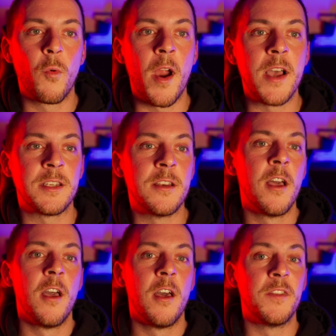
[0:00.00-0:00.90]
whereas
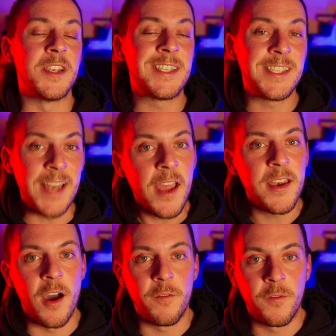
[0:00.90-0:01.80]
in the
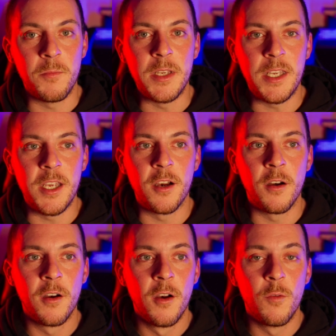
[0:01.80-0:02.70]
standout for me
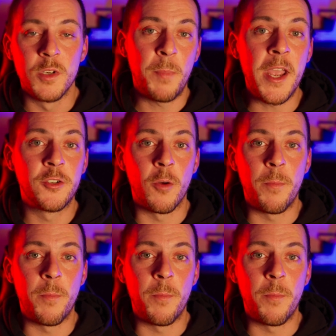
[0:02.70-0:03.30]
here was Pedro